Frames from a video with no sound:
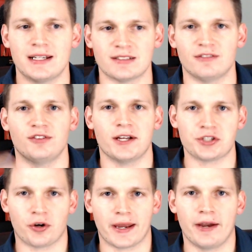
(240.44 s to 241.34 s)
to
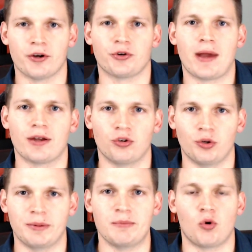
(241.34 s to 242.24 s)
flesh her character out a
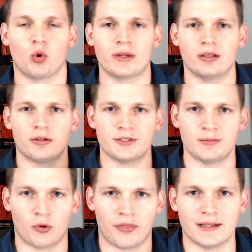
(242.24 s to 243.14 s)
little bit more. We learned
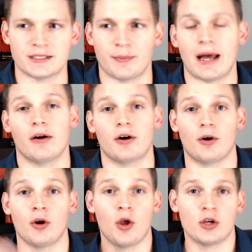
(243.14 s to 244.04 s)
some more things about
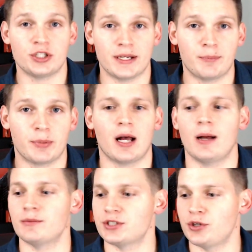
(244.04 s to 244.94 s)
her. She
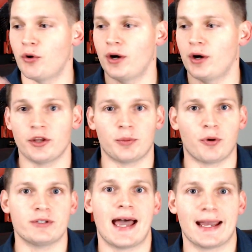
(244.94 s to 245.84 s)
becomes, another
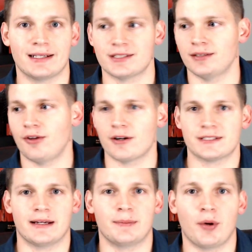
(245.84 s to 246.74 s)
protagonist
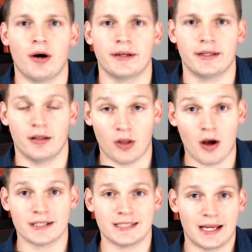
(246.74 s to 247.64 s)
alongside Bond
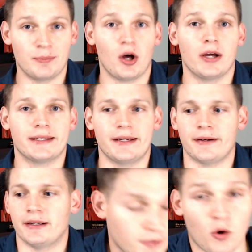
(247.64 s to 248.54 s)
here.
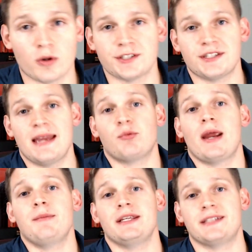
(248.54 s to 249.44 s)
Of course, Sam
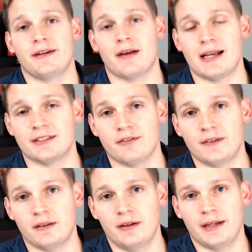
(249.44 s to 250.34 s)
Raimi's here as the
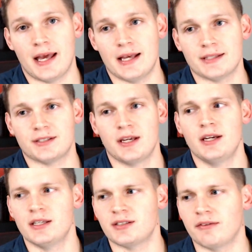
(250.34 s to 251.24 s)
villain, as
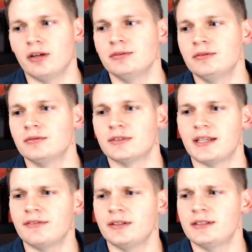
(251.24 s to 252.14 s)
Savon,
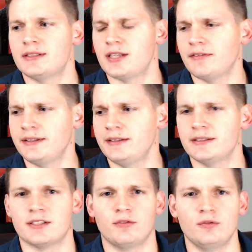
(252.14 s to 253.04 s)

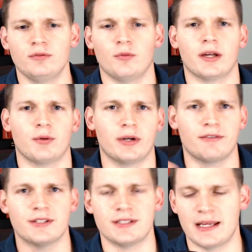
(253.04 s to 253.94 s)

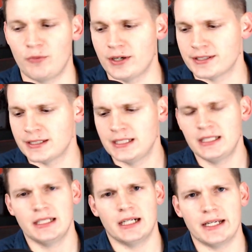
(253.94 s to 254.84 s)
whatever his name was.
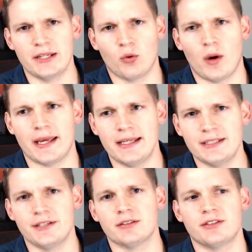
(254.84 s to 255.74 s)
Either way,
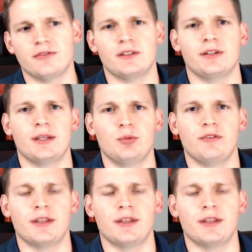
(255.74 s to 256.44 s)
he's here as the villain in the movie, the